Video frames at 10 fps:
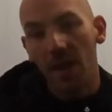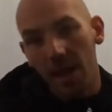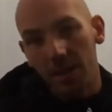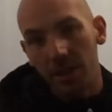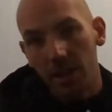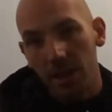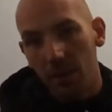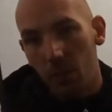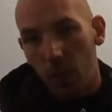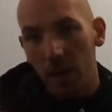Actually,
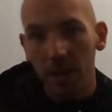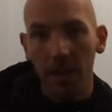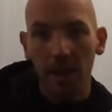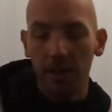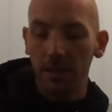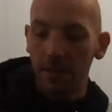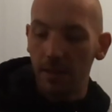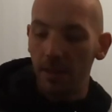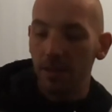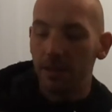what it is,
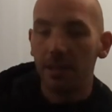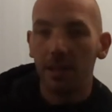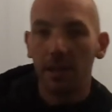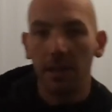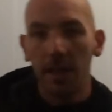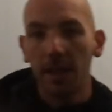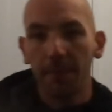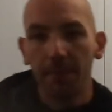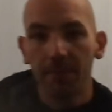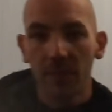
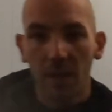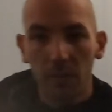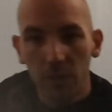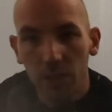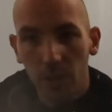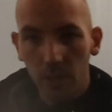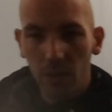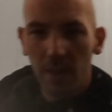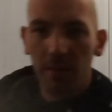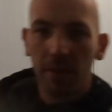I will show you
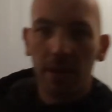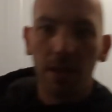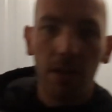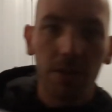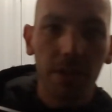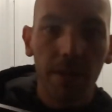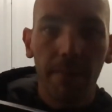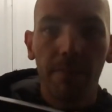a little bit closer.